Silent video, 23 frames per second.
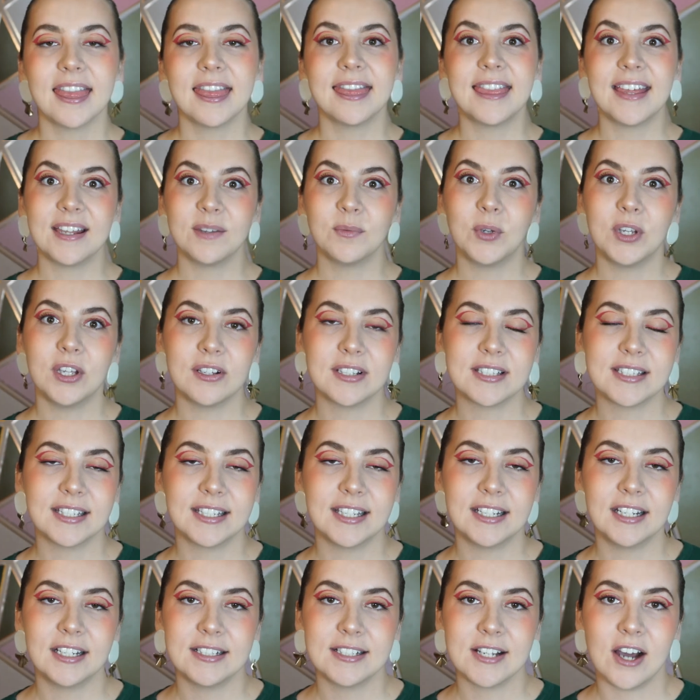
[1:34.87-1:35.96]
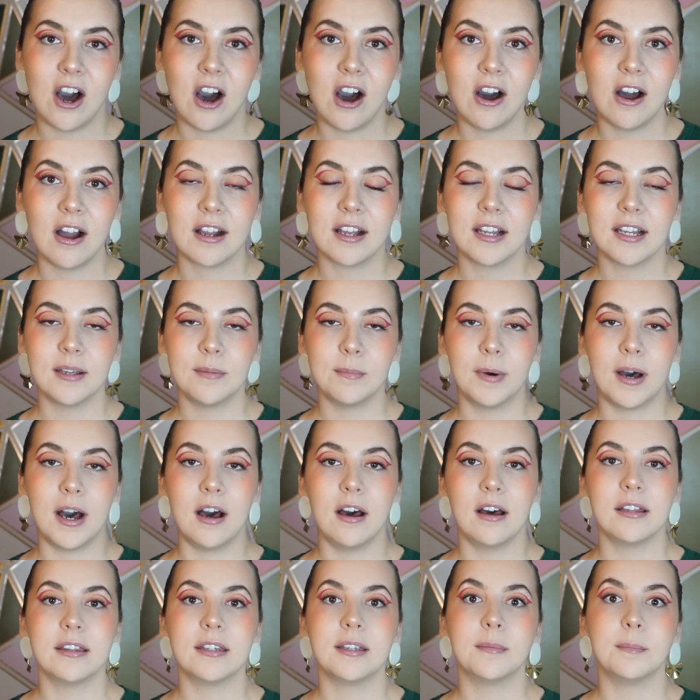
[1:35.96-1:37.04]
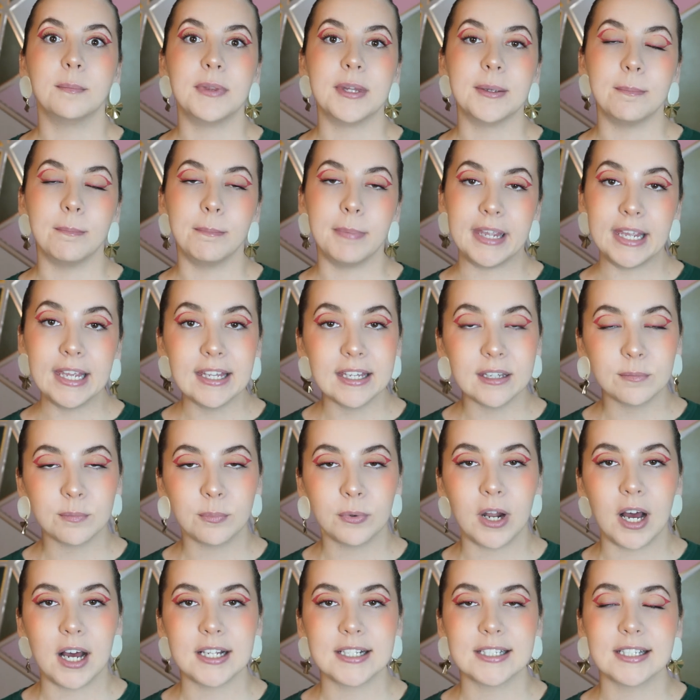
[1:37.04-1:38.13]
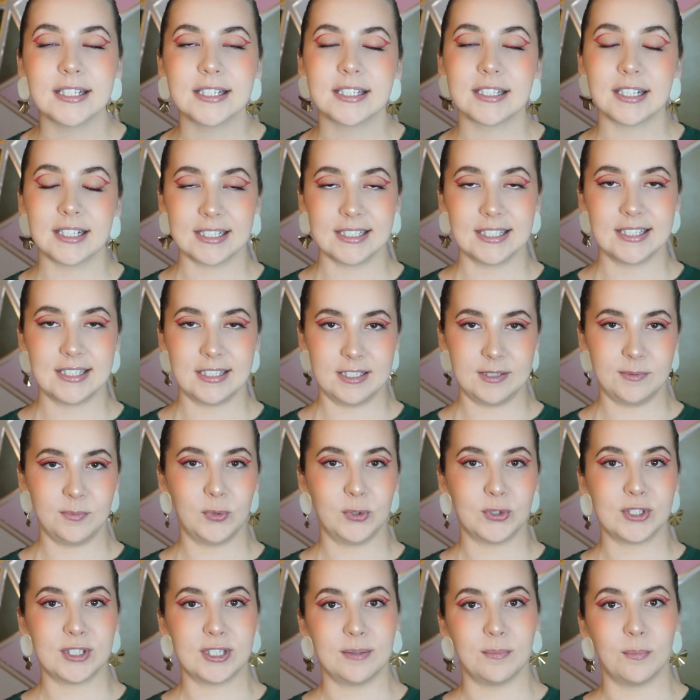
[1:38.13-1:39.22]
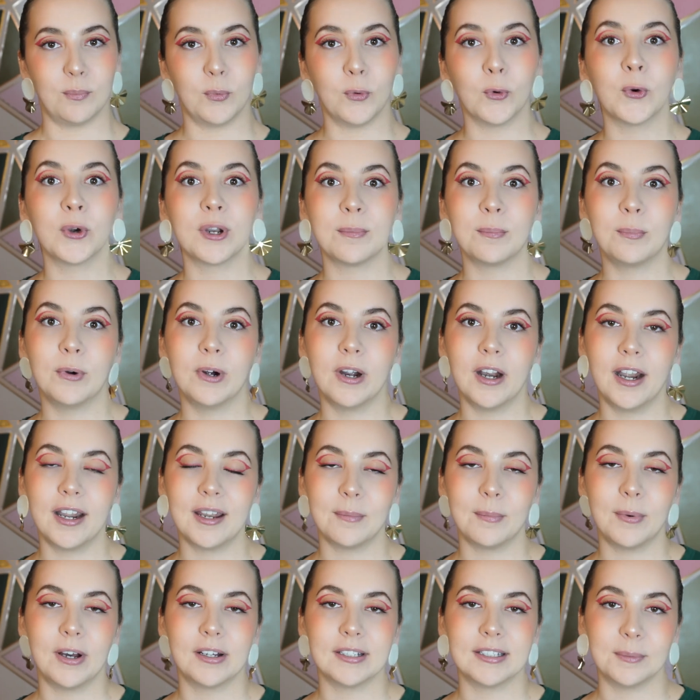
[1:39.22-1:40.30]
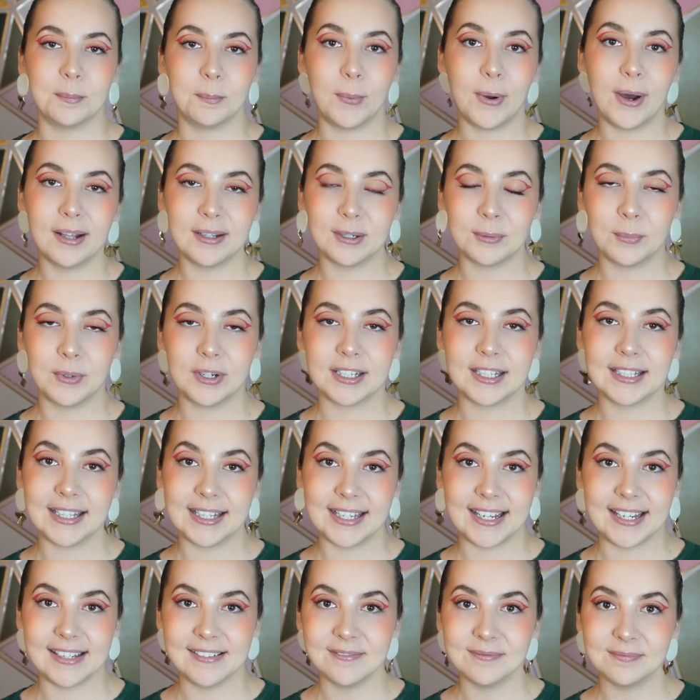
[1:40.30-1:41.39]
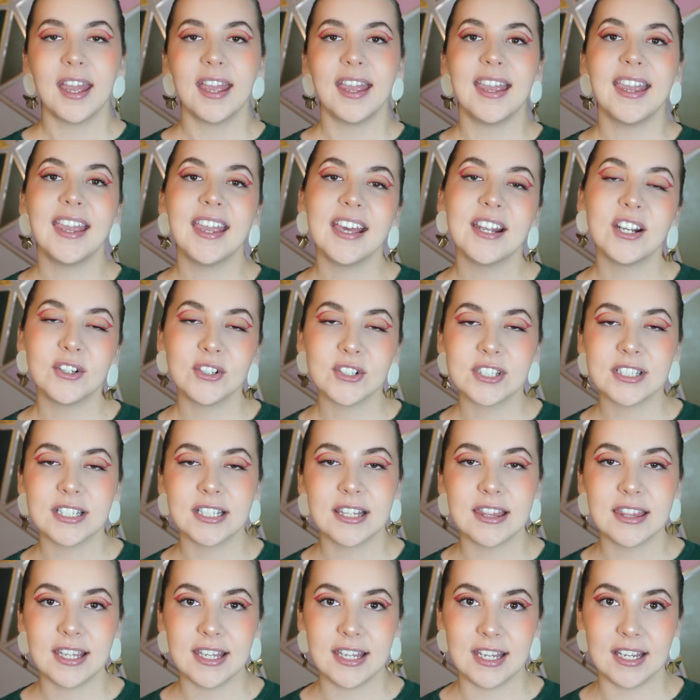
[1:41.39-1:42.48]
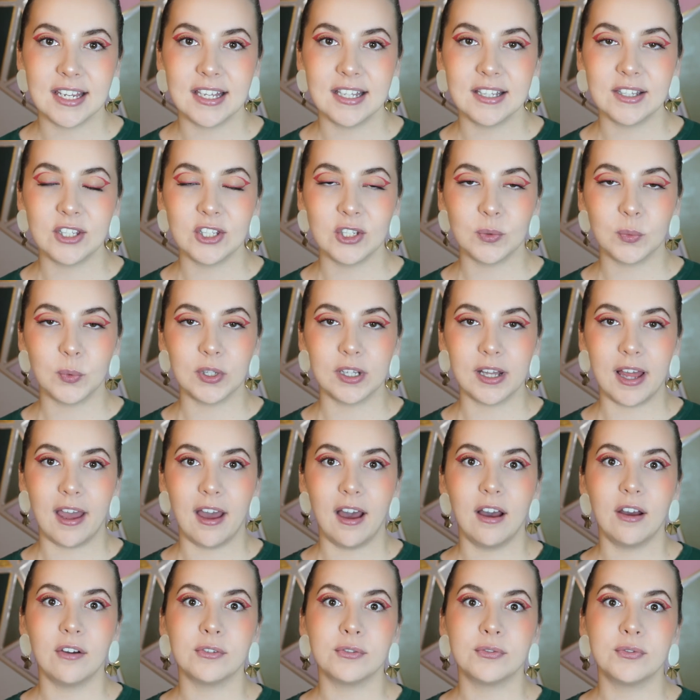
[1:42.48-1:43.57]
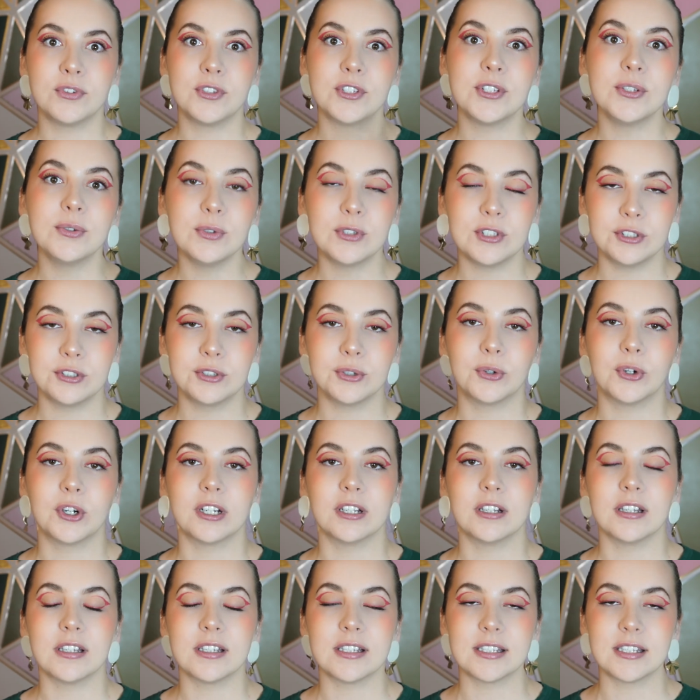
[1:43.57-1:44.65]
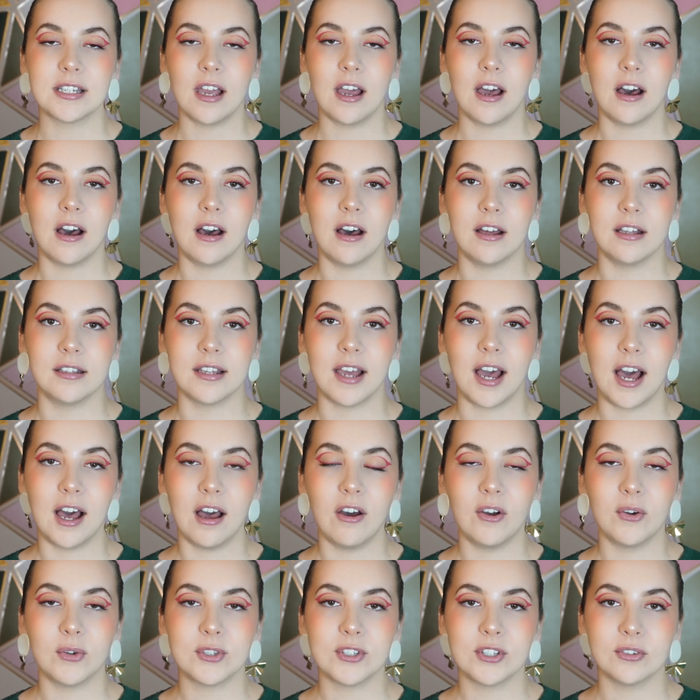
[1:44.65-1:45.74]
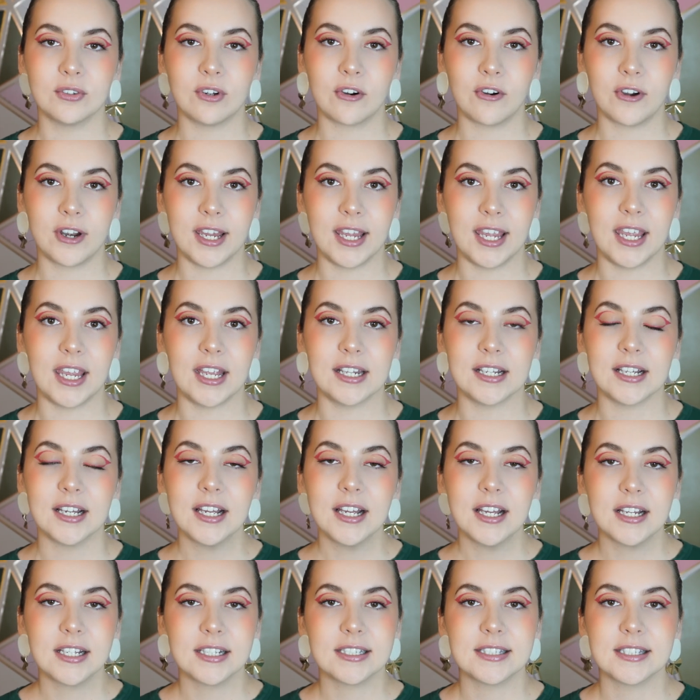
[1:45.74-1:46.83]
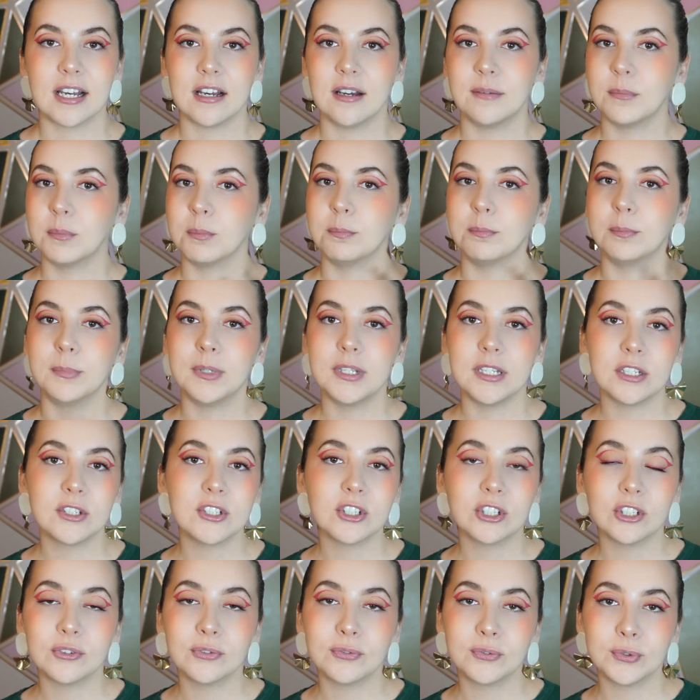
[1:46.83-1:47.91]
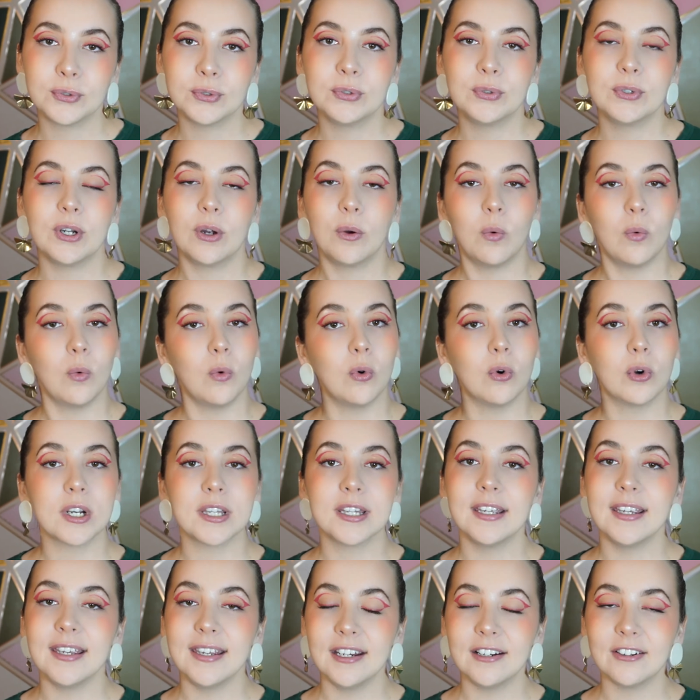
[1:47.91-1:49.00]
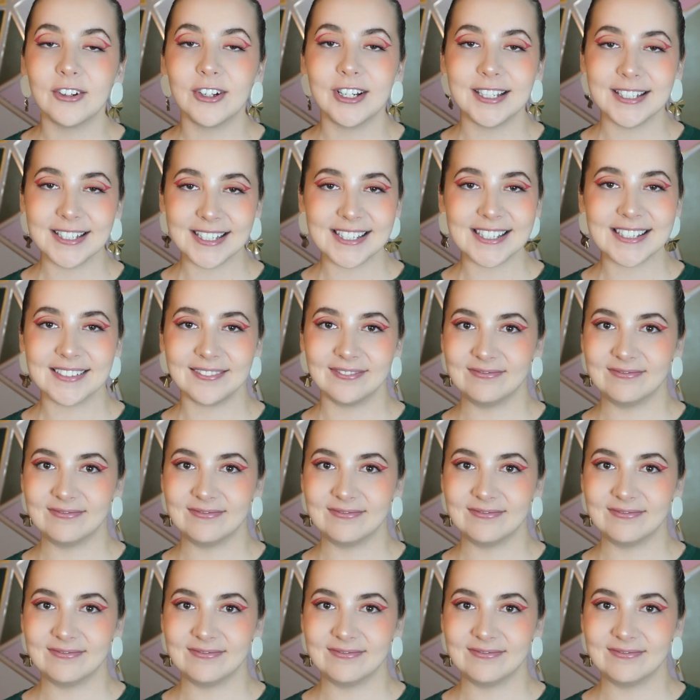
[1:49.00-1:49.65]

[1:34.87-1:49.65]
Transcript: Then we also gonna talk about the baking process, because this is most important part about the polymer clay. And also in the end, you will have 2 tutorials on how to create some miniature food or the earrings.